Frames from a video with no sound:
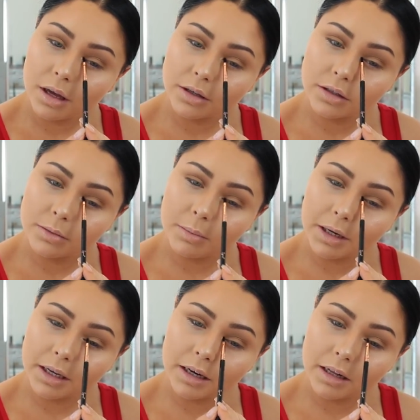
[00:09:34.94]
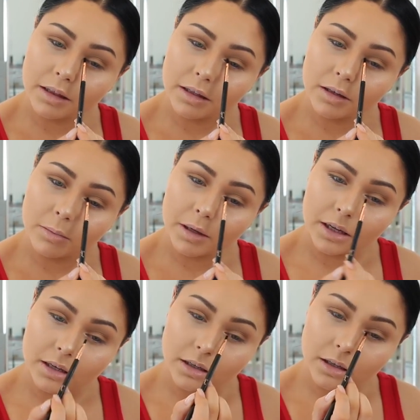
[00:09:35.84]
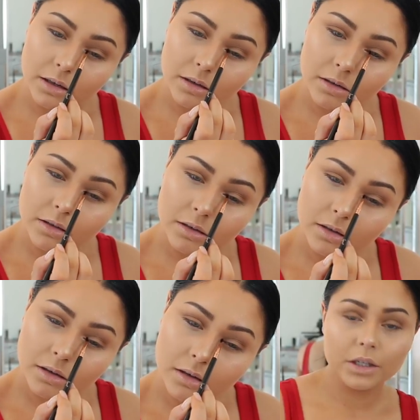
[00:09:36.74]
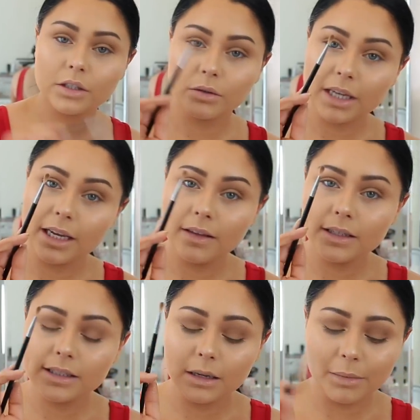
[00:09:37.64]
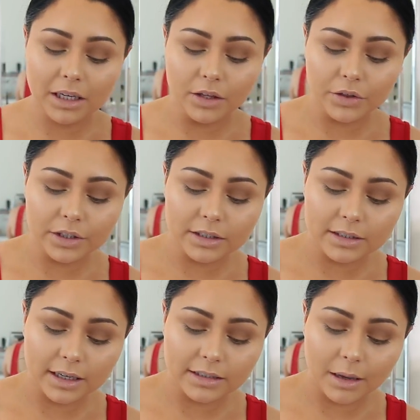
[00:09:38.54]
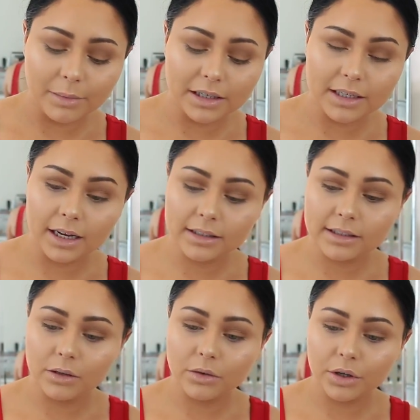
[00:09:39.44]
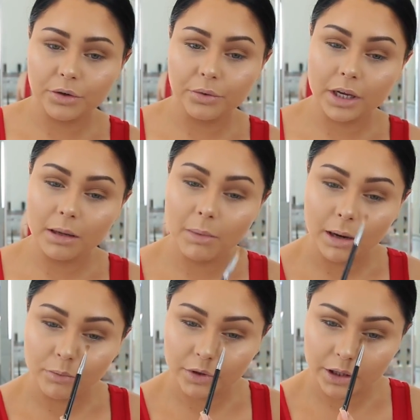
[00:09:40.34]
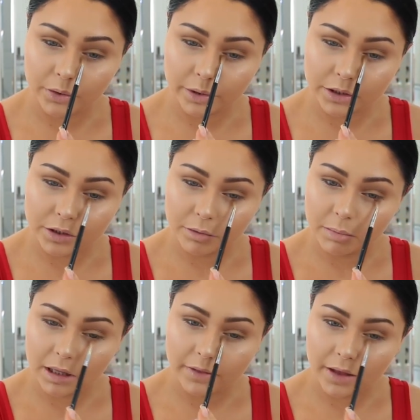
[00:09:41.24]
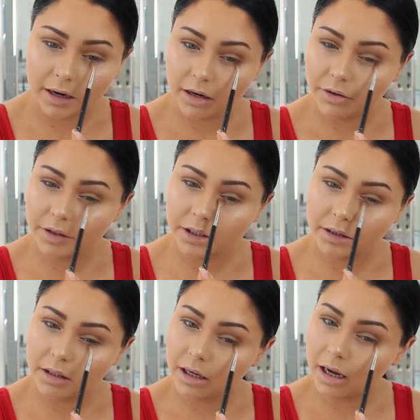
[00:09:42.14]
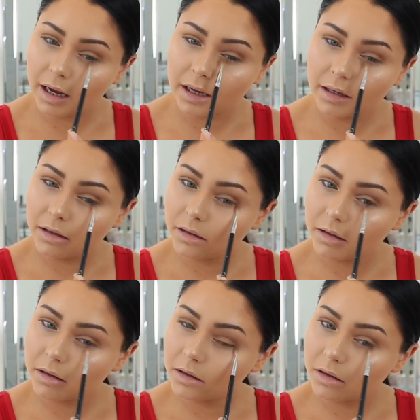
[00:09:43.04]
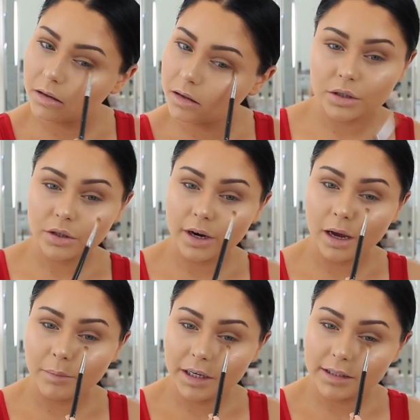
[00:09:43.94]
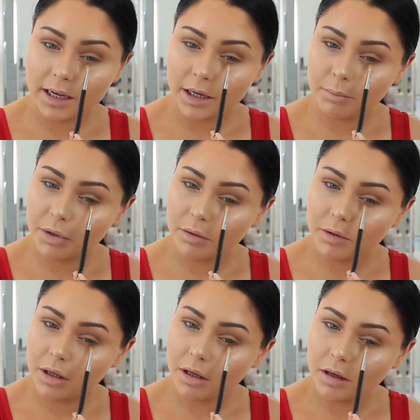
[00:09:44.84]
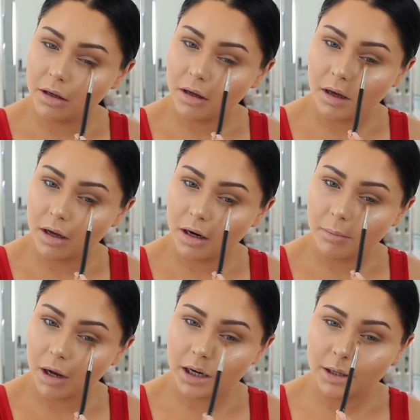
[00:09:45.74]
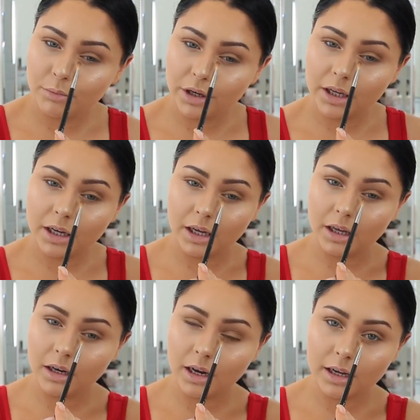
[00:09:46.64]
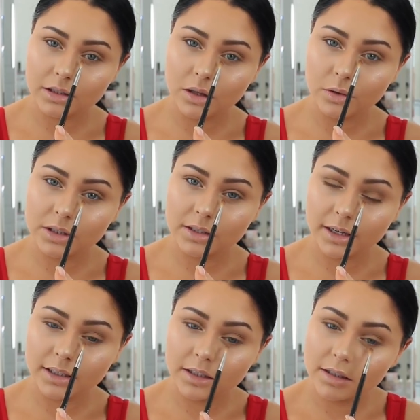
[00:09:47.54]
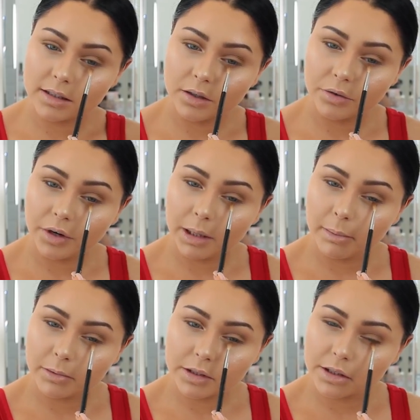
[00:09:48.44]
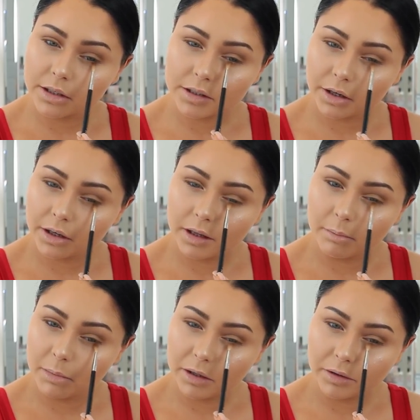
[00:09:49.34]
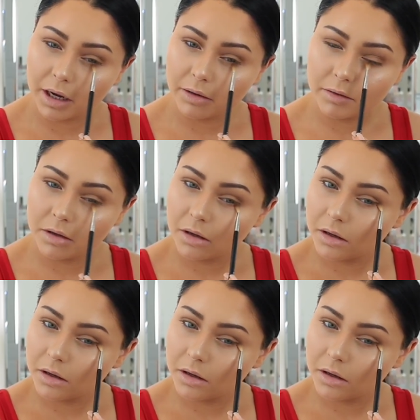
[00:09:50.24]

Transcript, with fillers: and just bring it a little bit in here. So taking the Sigma E36, I'm gonna take Silk Cream and I'm really going to blend that underneath the eye. So now I'm gonna take Pukey and I'm not gonna bring it in as close as I did to Silk Cream. I'm just gonna start in the middle now